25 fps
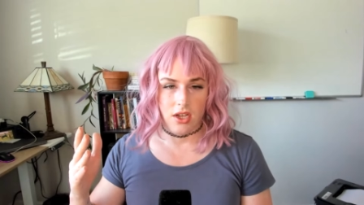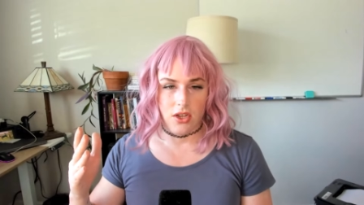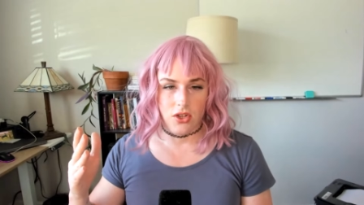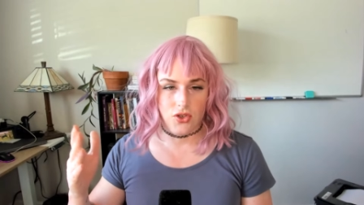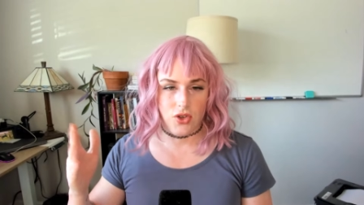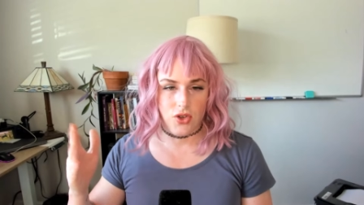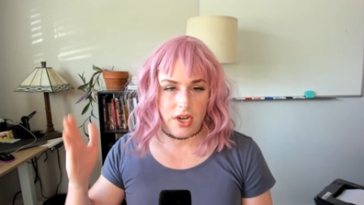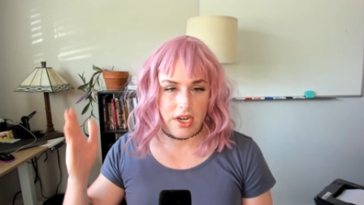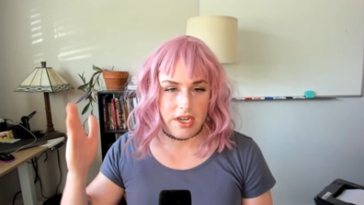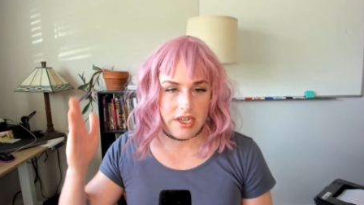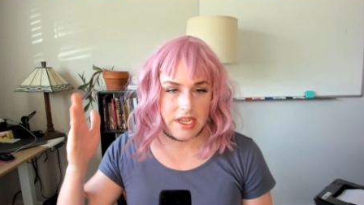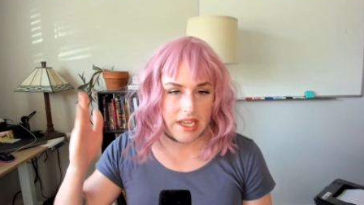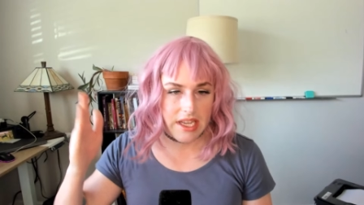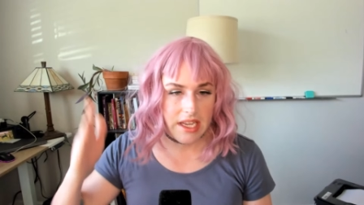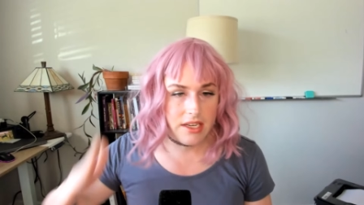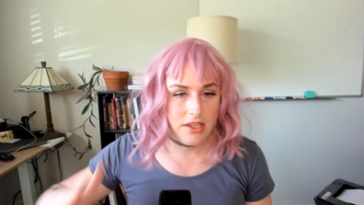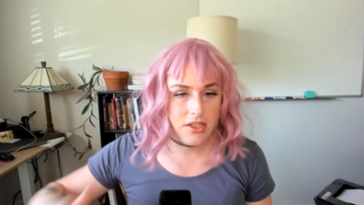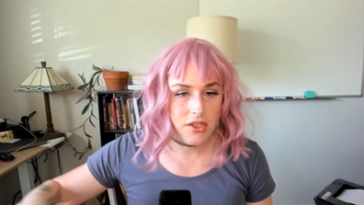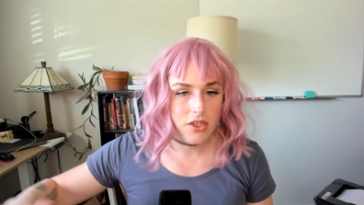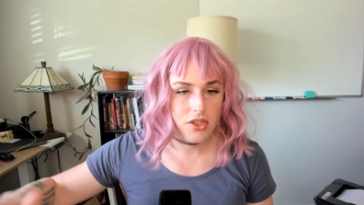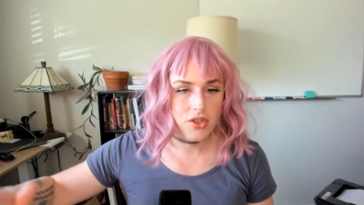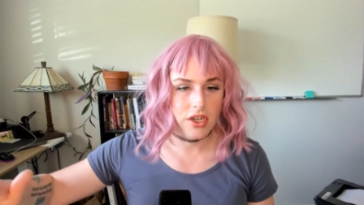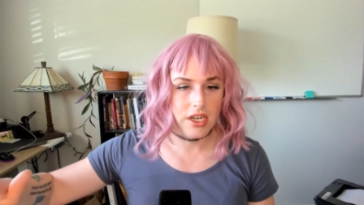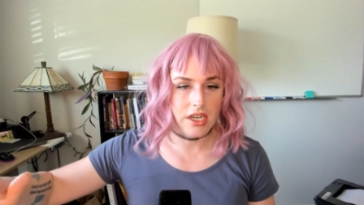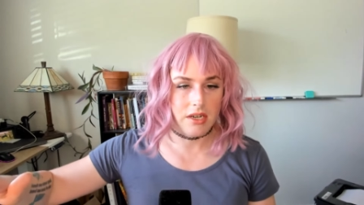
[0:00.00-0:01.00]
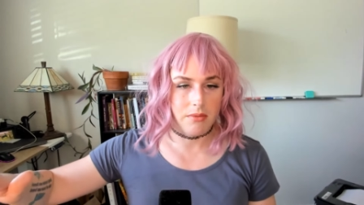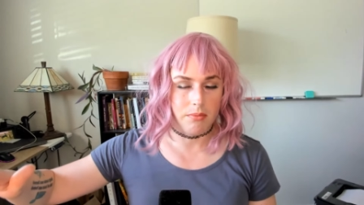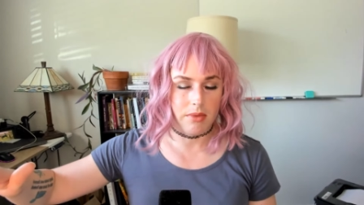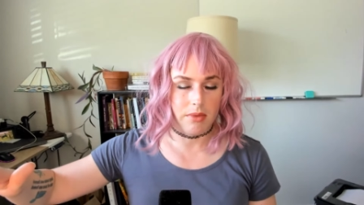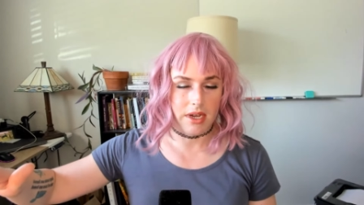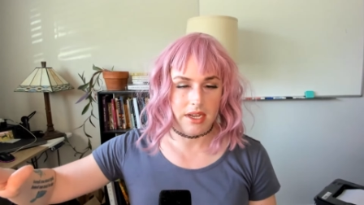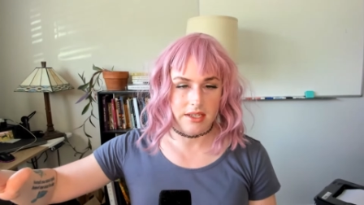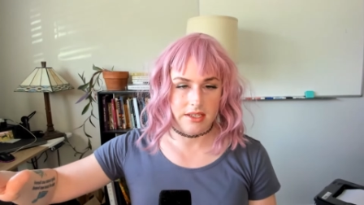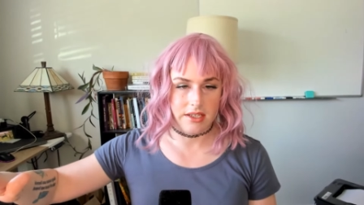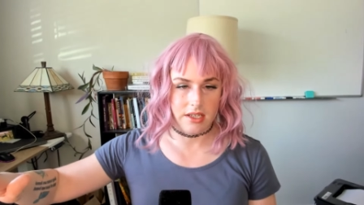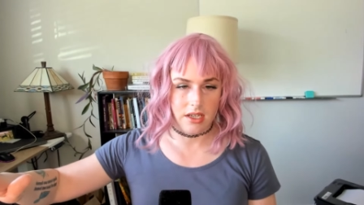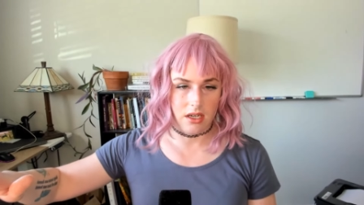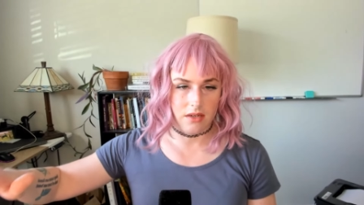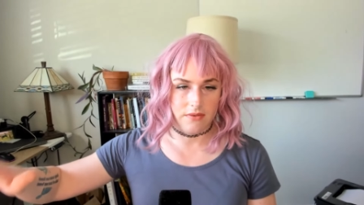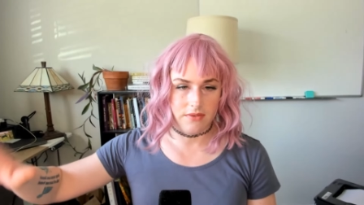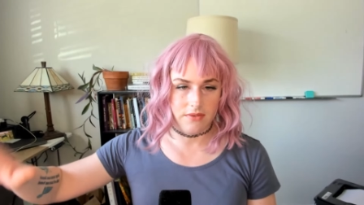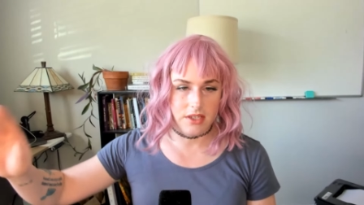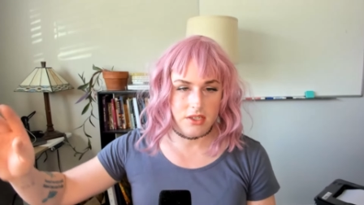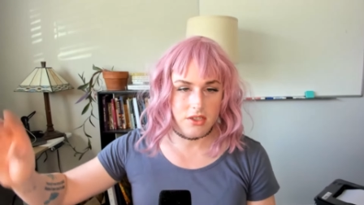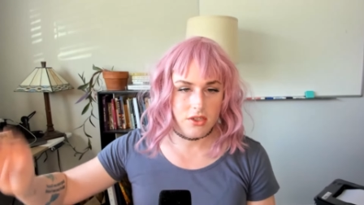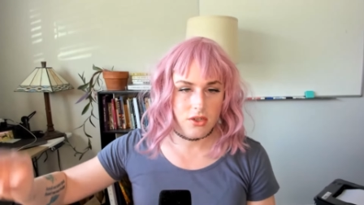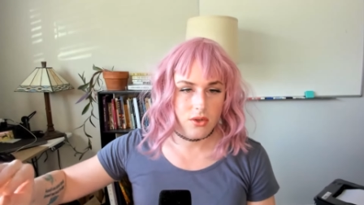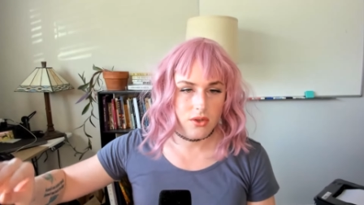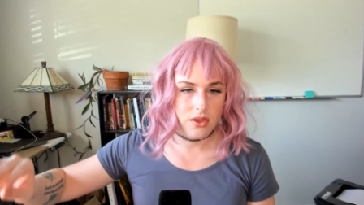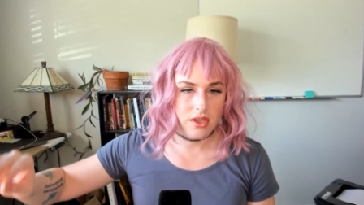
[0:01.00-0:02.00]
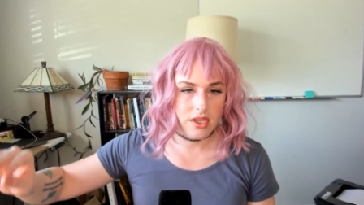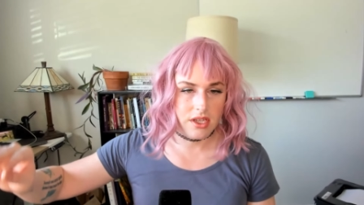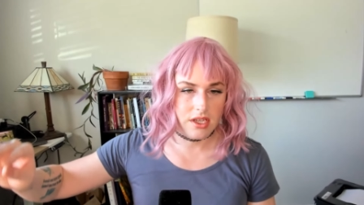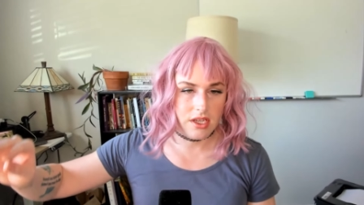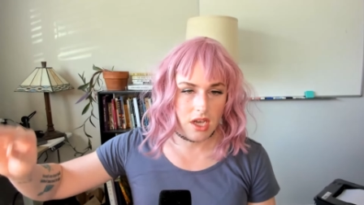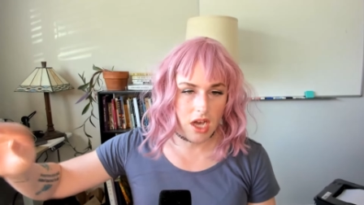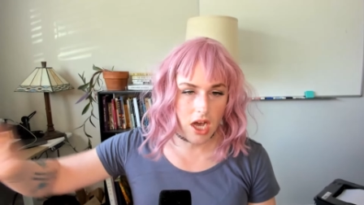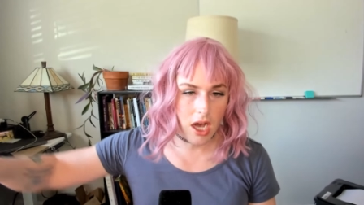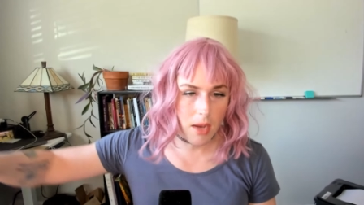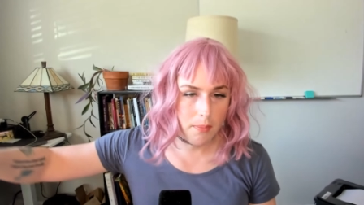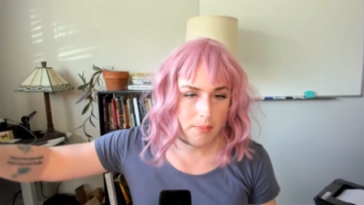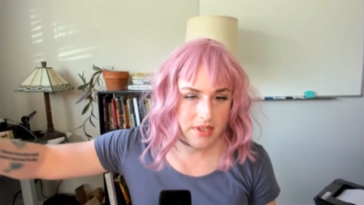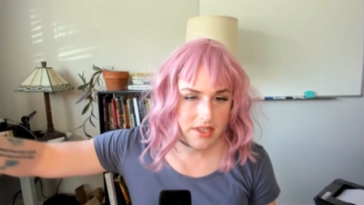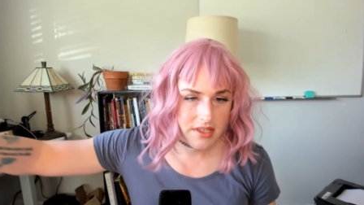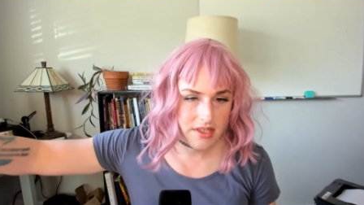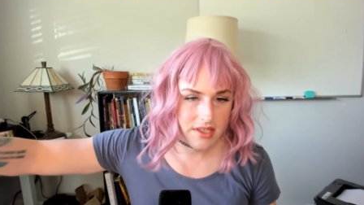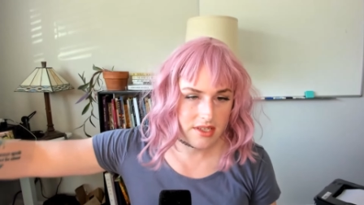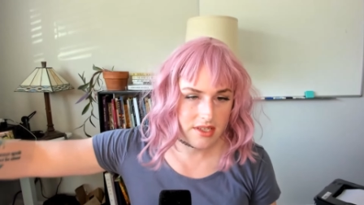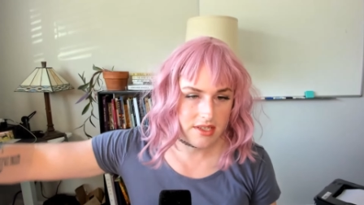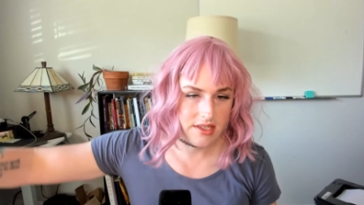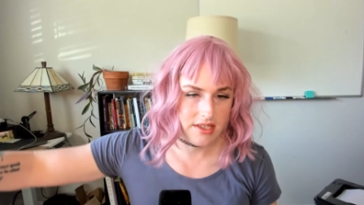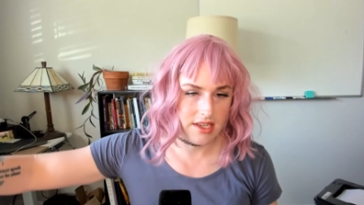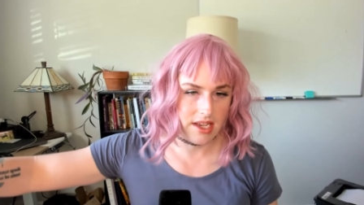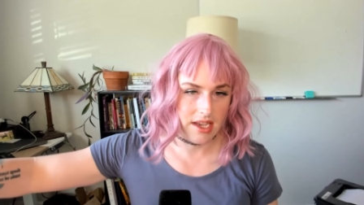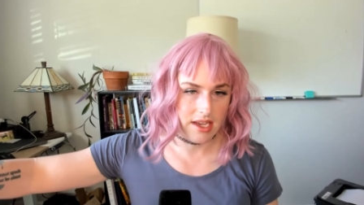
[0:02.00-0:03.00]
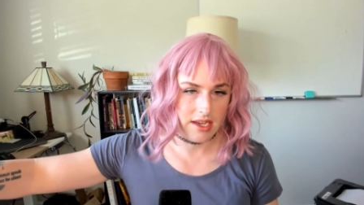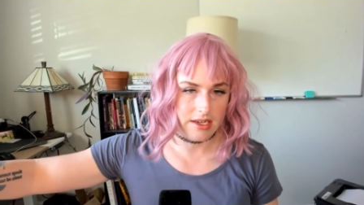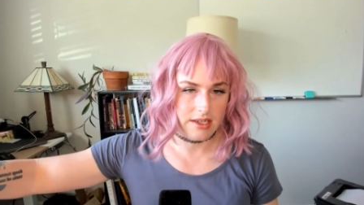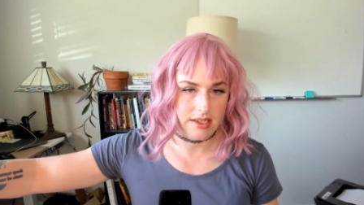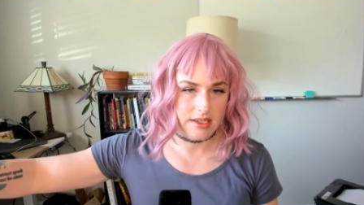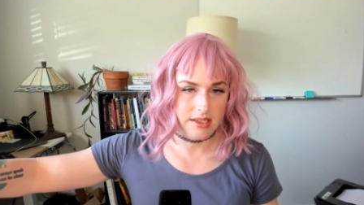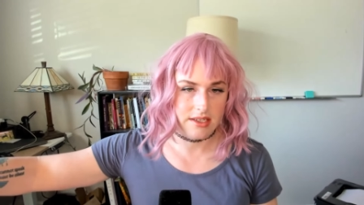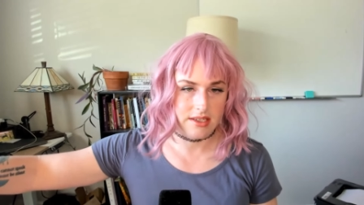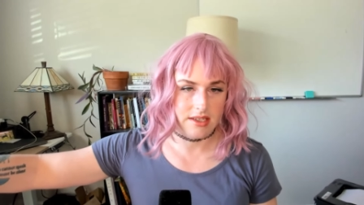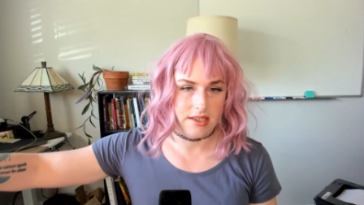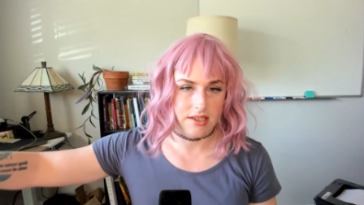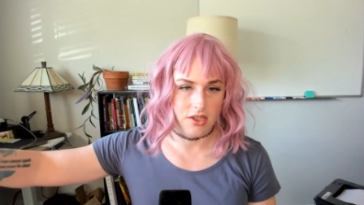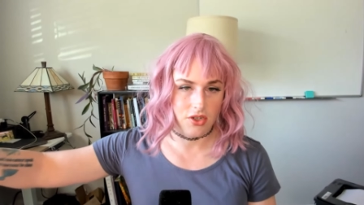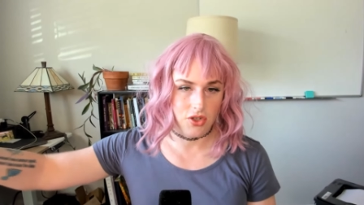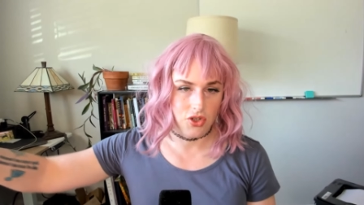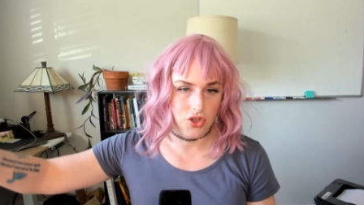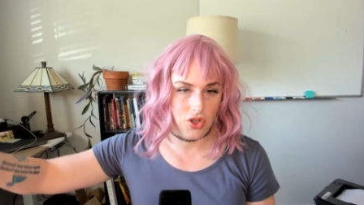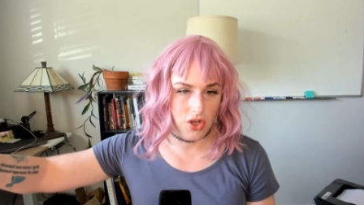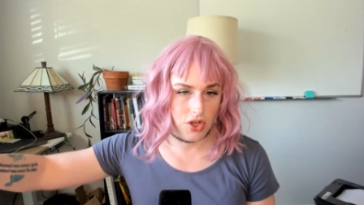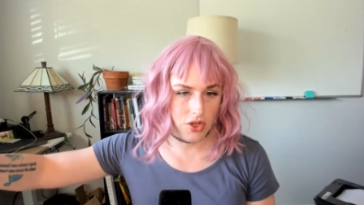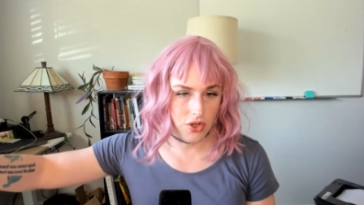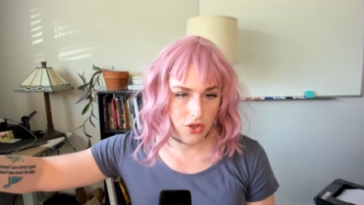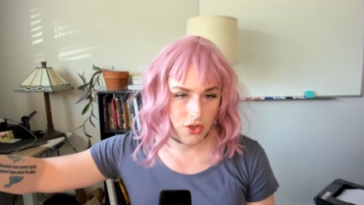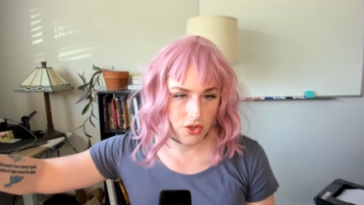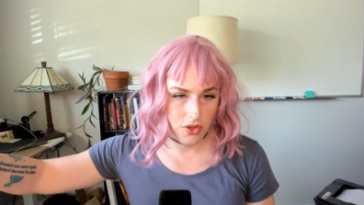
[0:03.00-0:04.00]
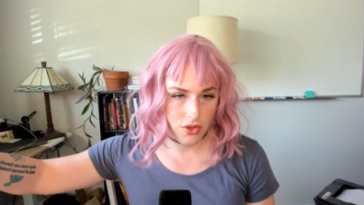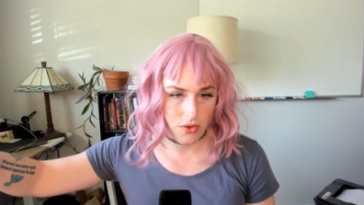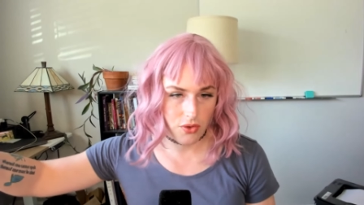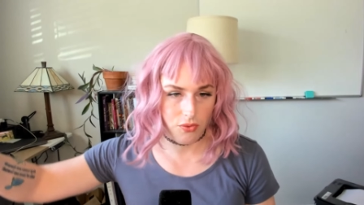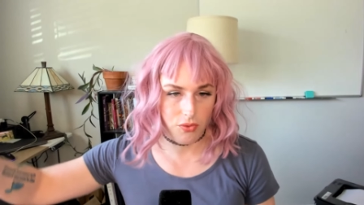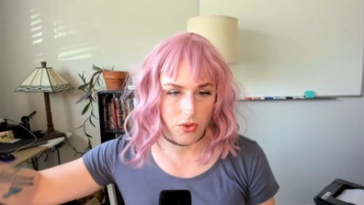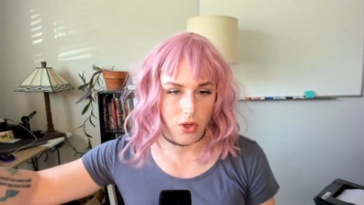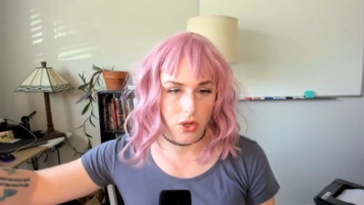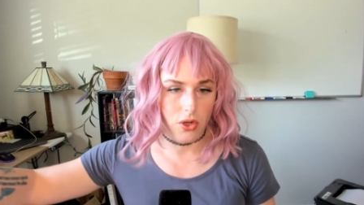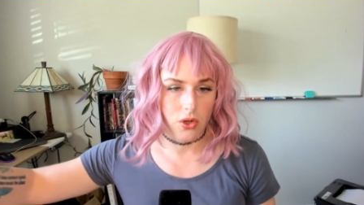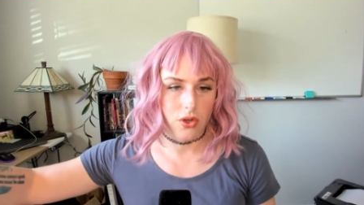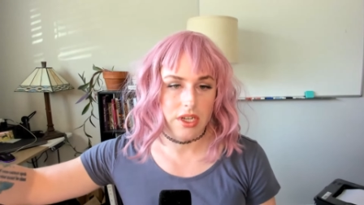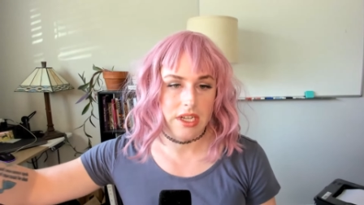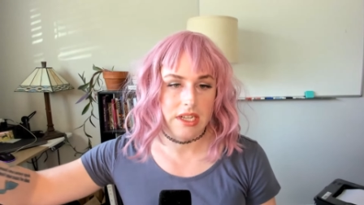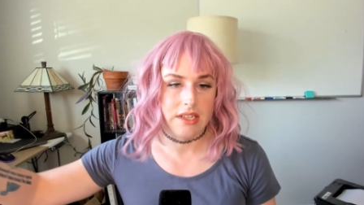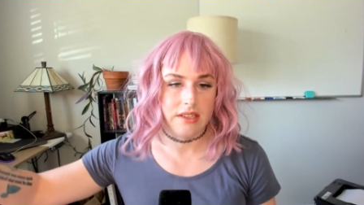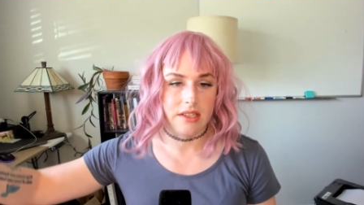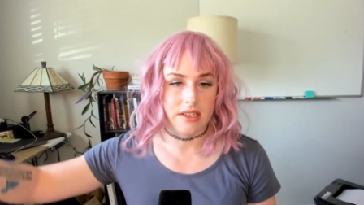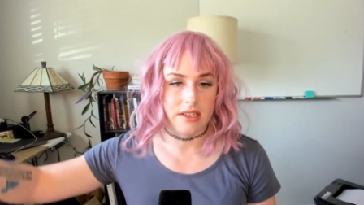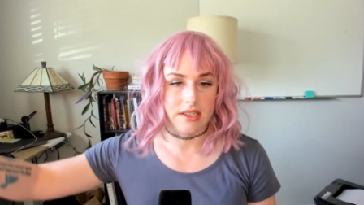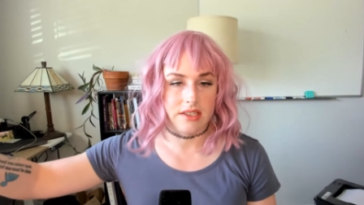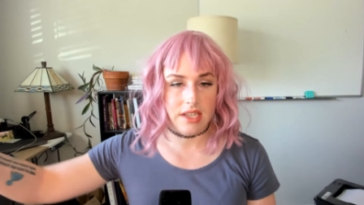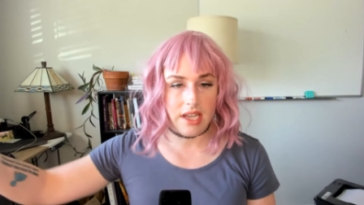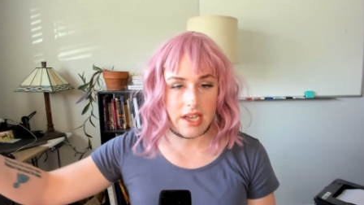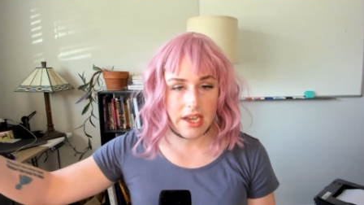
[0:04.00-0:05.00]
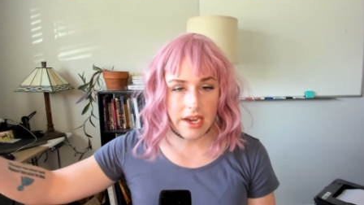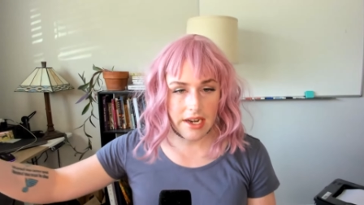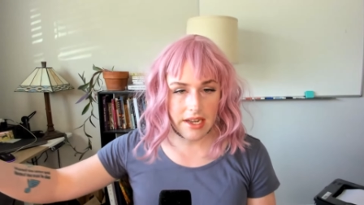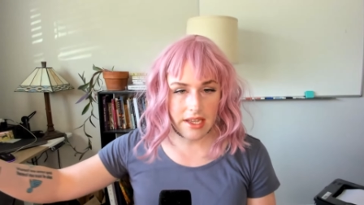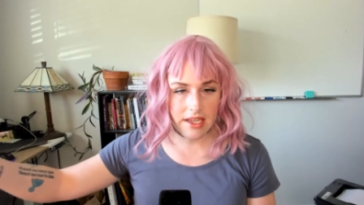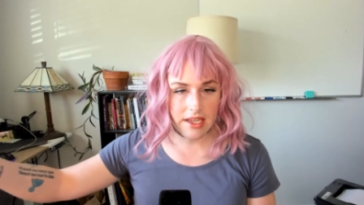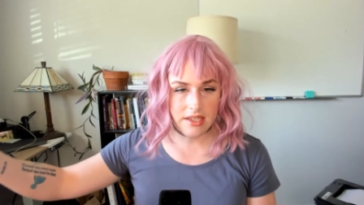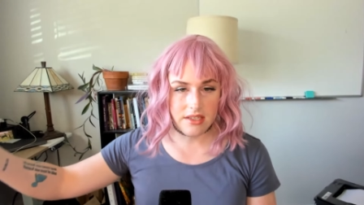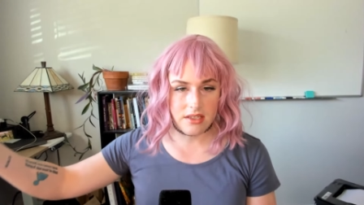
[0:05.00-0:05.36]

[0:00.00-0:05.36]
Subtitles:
try and integrate myself into the opposite sex gender role in society,